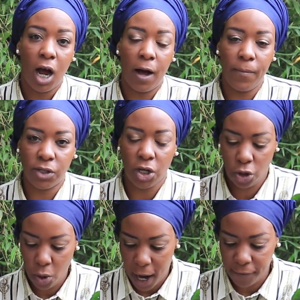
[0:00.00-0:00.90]
It's a
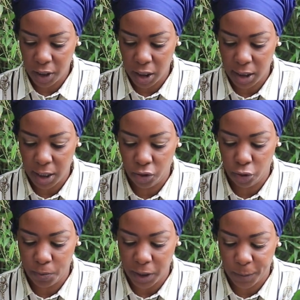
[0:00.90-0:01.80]
new advocacy
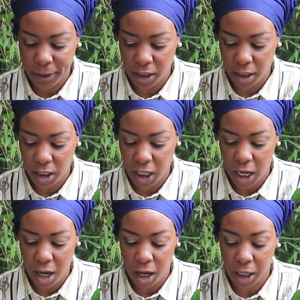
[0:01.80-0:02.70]
group that's been started in
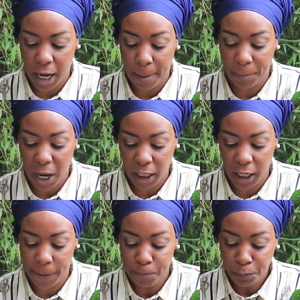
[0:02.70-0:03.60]

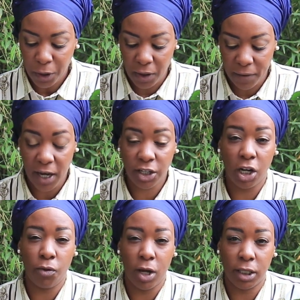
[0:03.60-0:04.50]
Kampala. They've
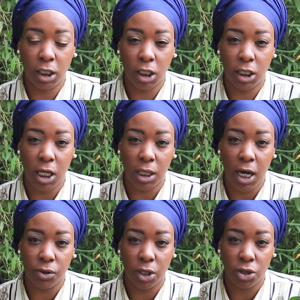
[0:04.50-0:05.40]
actually raised
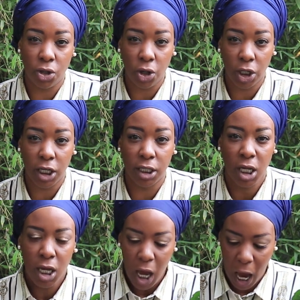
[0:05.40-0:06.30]
$16,000
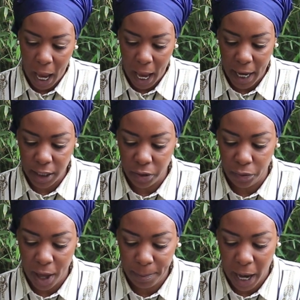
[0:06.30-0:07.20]
and
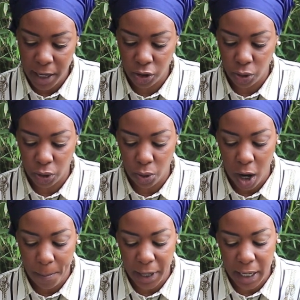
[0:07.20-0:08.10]
they're planning to sue
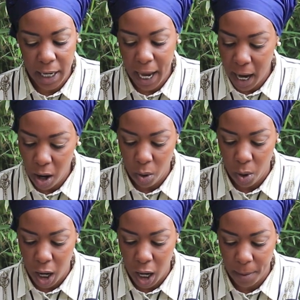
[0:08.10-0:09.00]
her. But
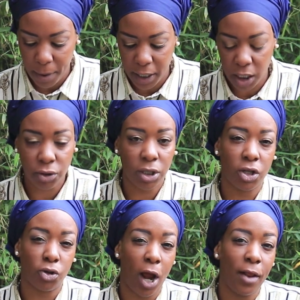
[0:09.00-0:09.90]
now, an
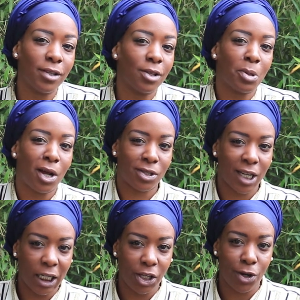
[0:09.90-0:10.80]
interesting story, and this is what I was
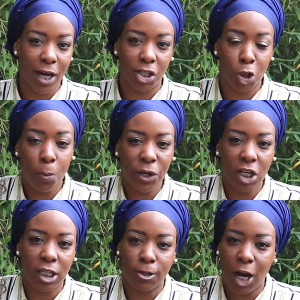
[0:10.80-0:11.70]
telling you guys, so
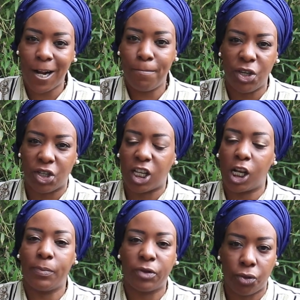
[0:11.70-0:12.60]
much is trying to be
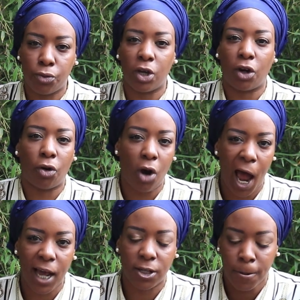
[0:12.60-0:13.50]
slipped through the
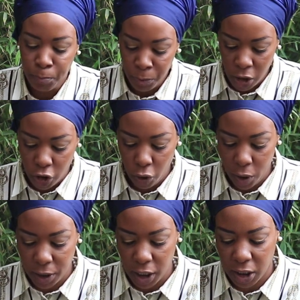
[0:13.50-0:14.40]
cracks
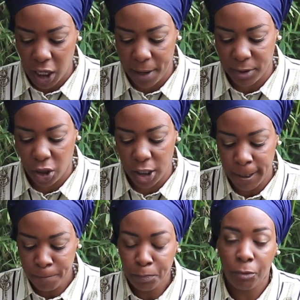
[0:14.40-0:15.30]
during these times,
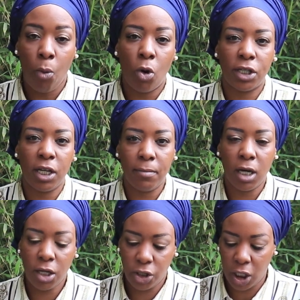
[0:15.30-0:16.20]
because what's
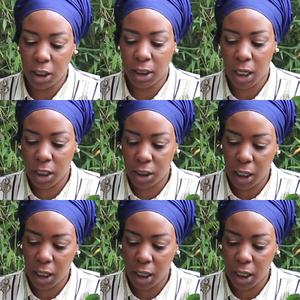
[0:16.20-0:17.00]
emerged is that